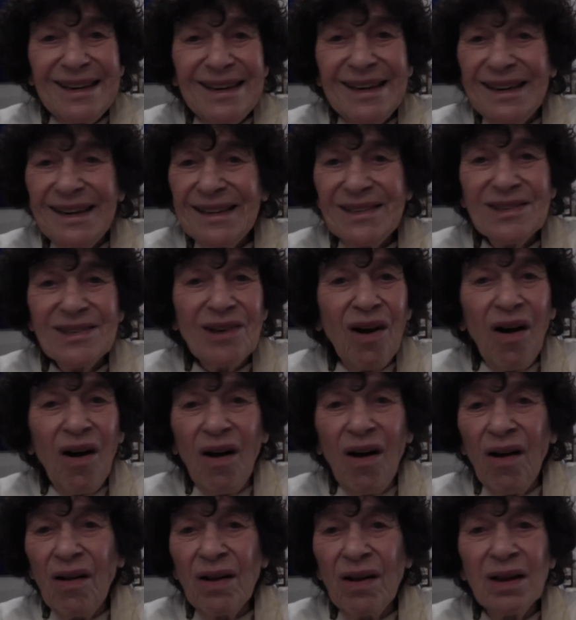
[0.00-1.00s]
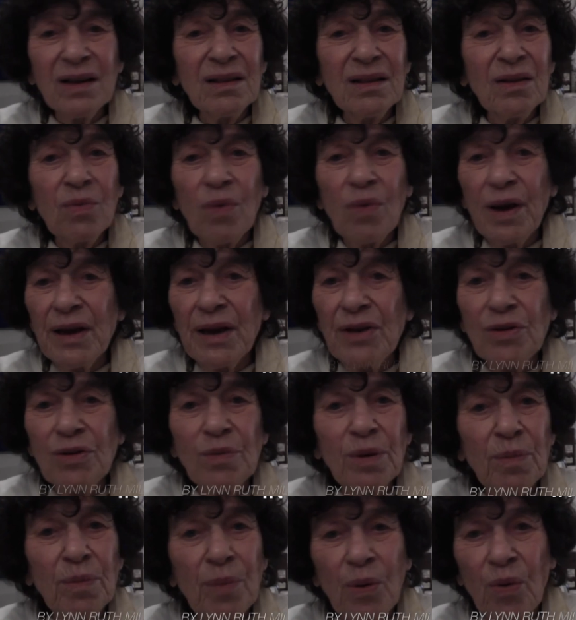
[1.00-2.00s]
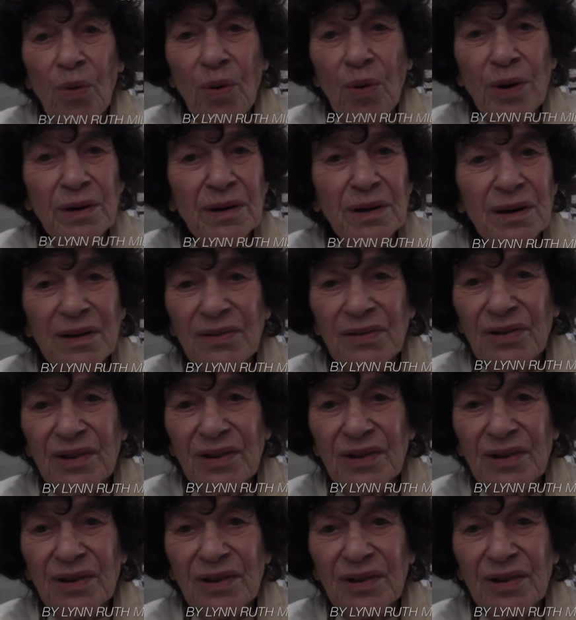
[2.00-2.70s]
It's all in the way you were born, isn't